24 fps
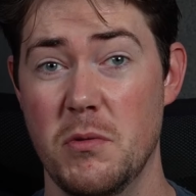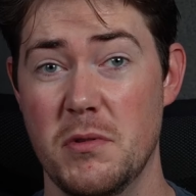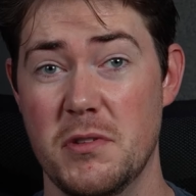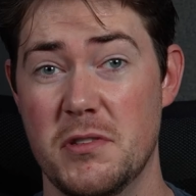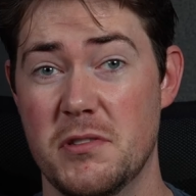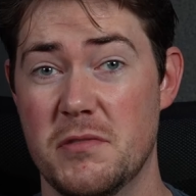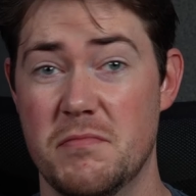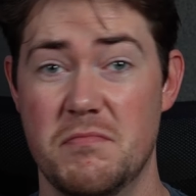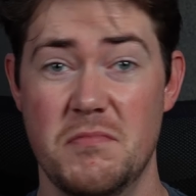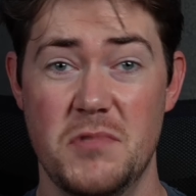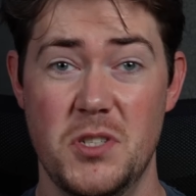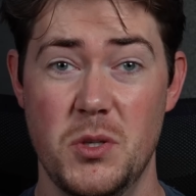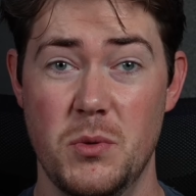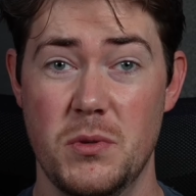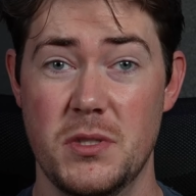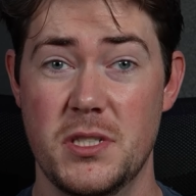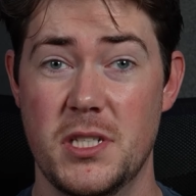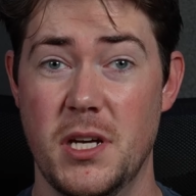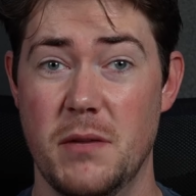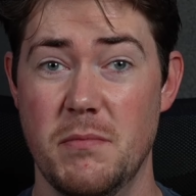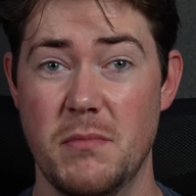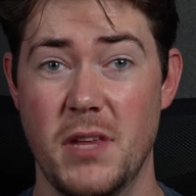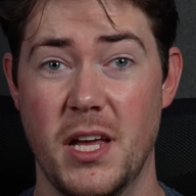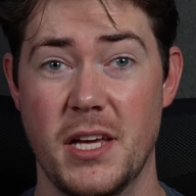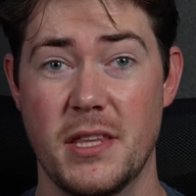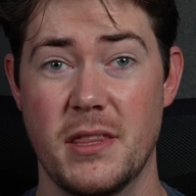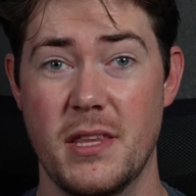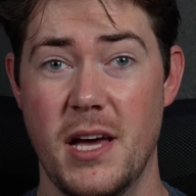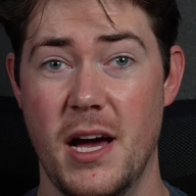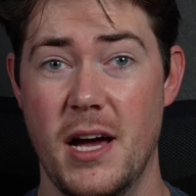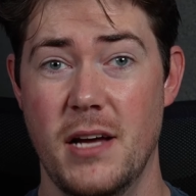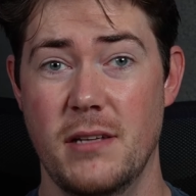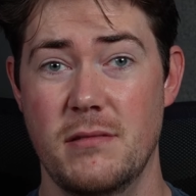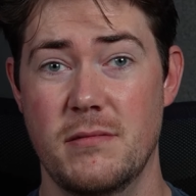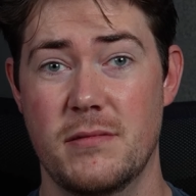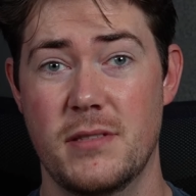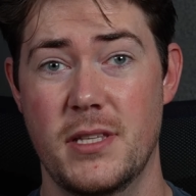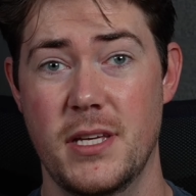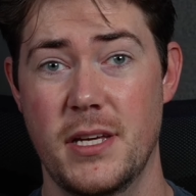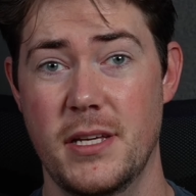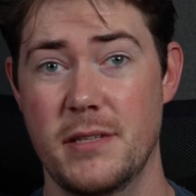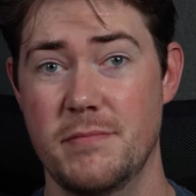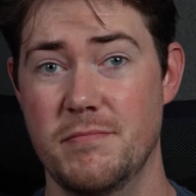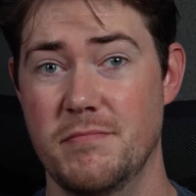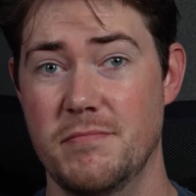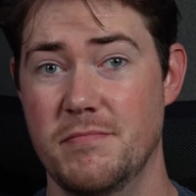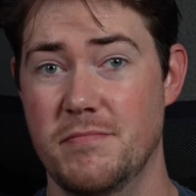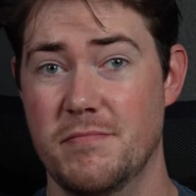with doing something like that,
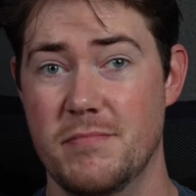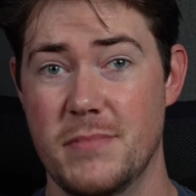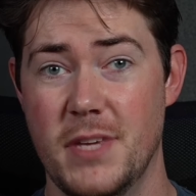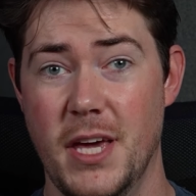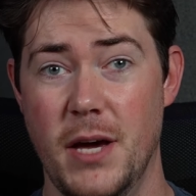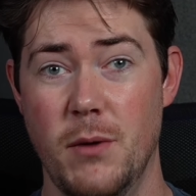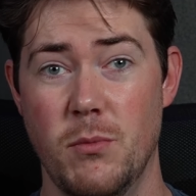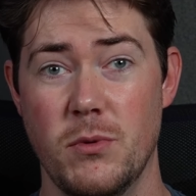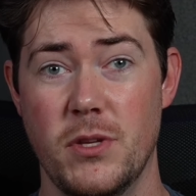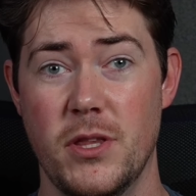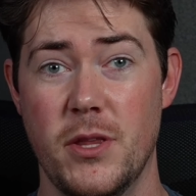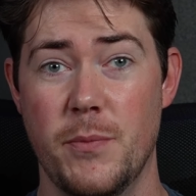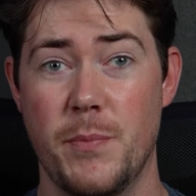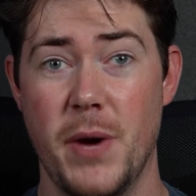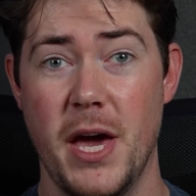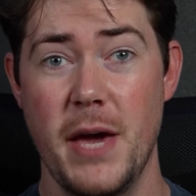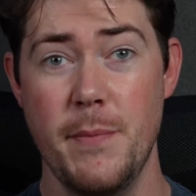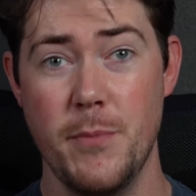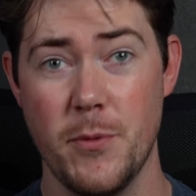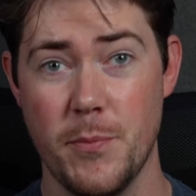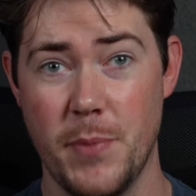then get one of the paper